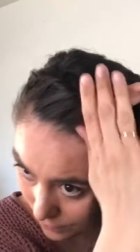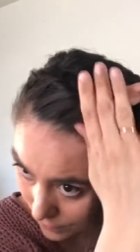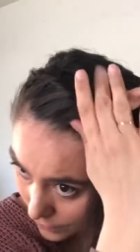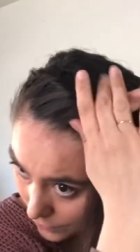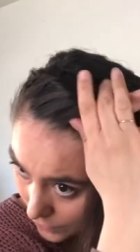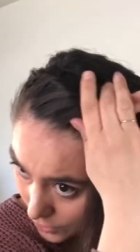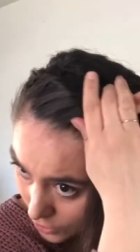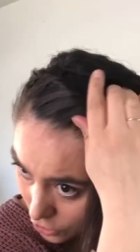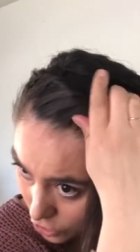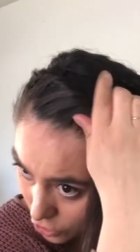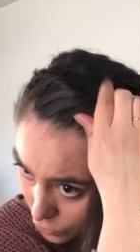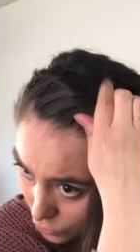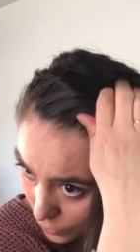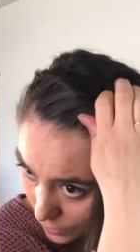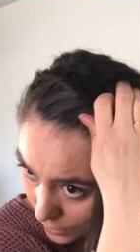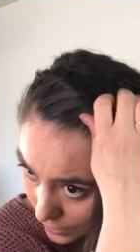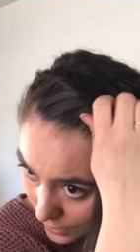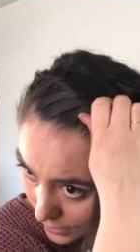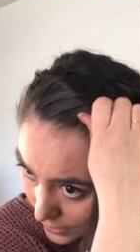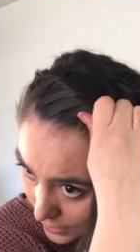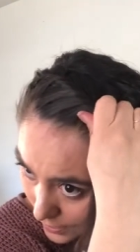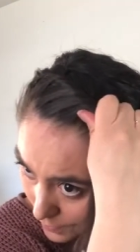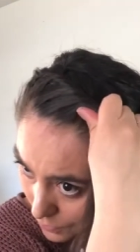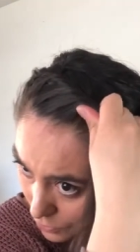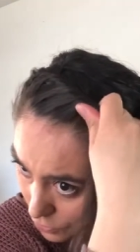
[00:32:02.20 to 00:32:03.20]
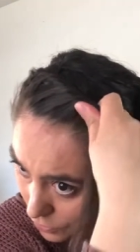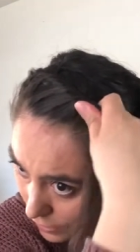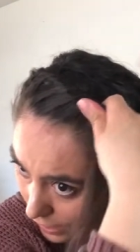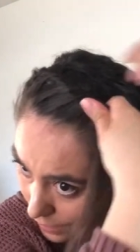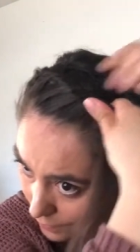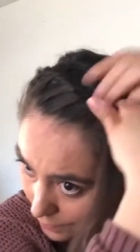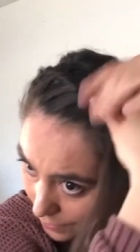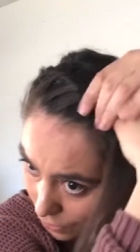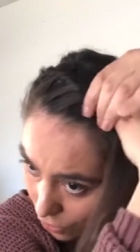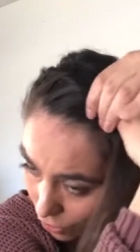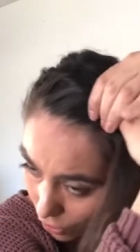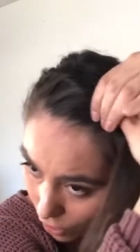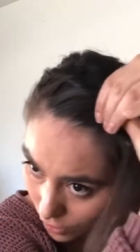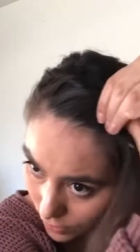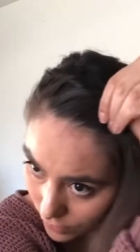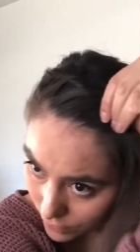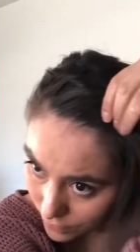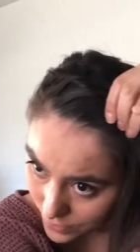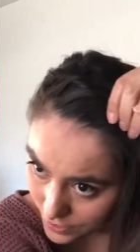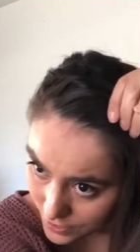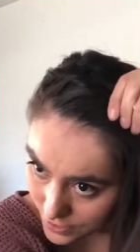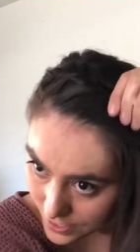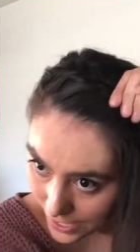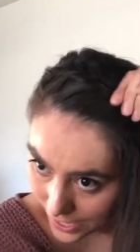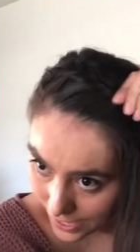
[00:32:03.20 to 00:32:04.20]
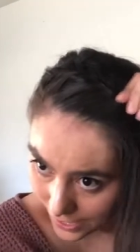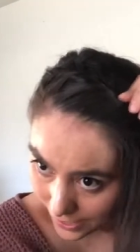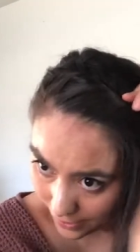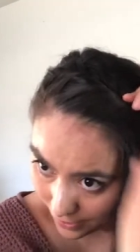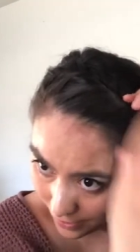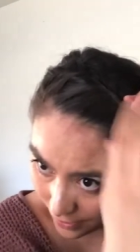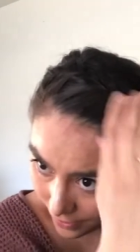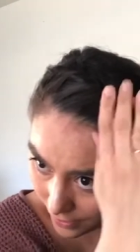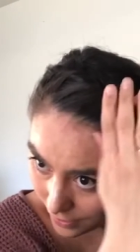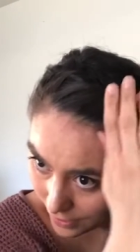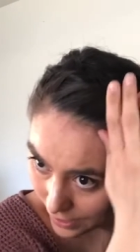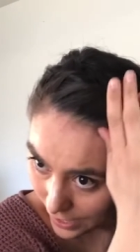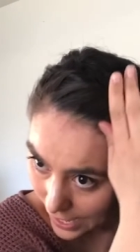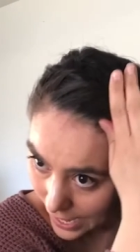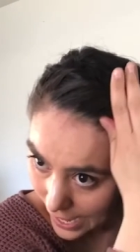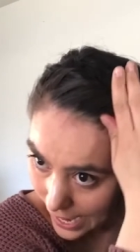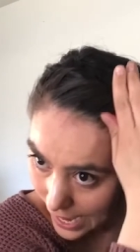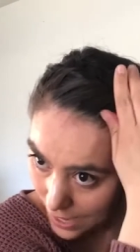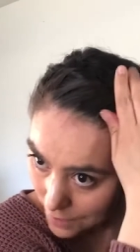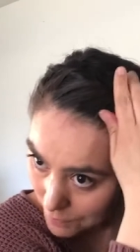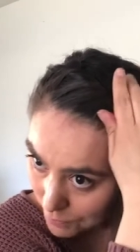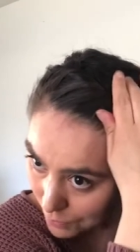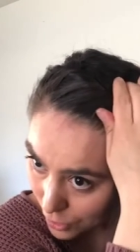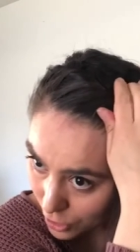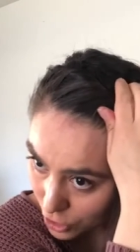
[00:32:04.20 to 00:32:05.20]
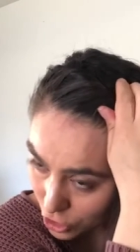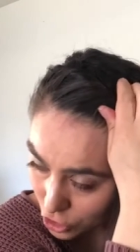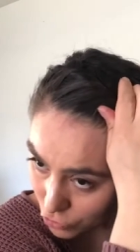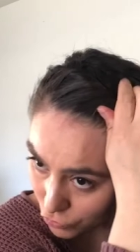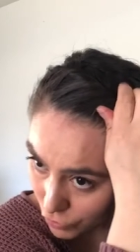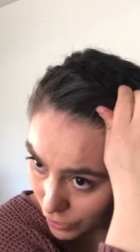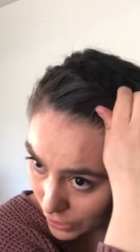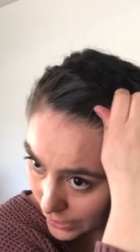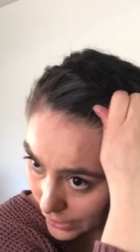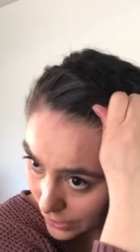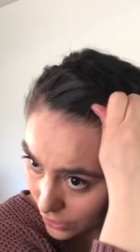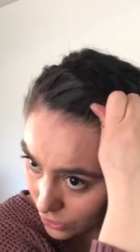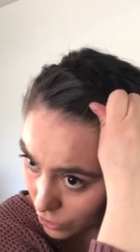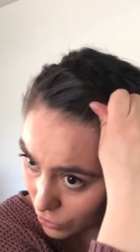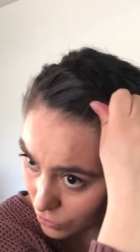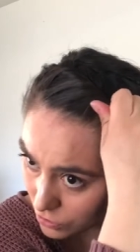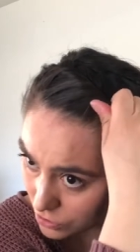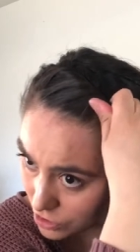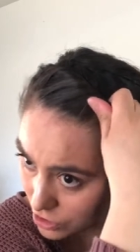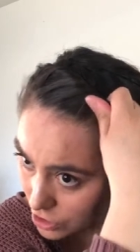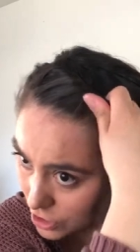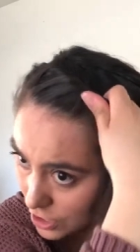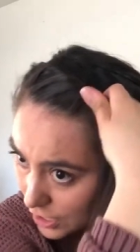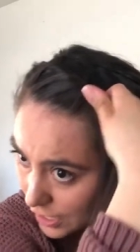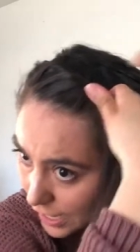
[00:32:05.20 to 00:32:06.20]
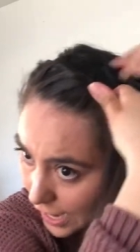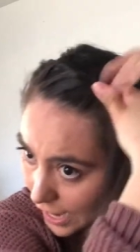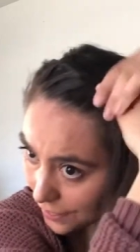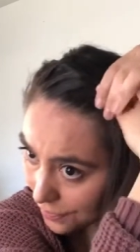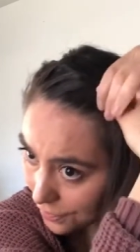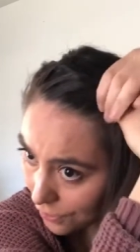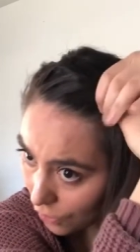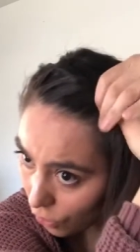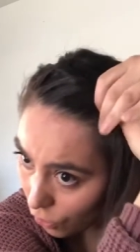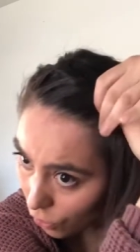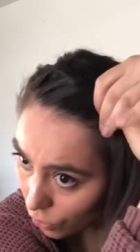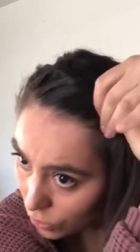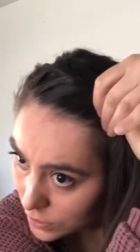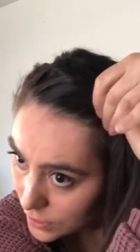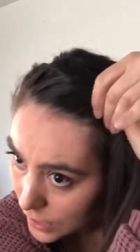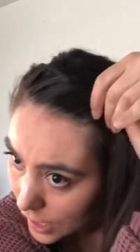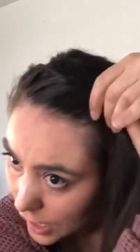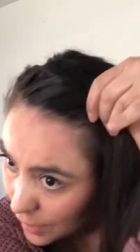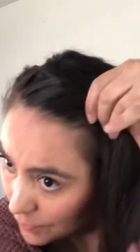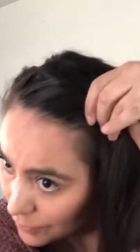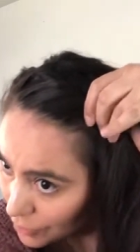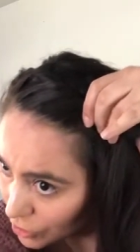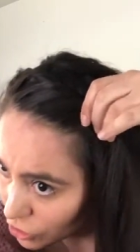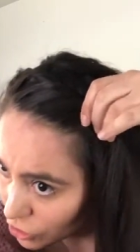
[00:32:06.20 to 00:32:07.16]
You just want to keep grabbing all of this hair and push really close to your head the whole time you're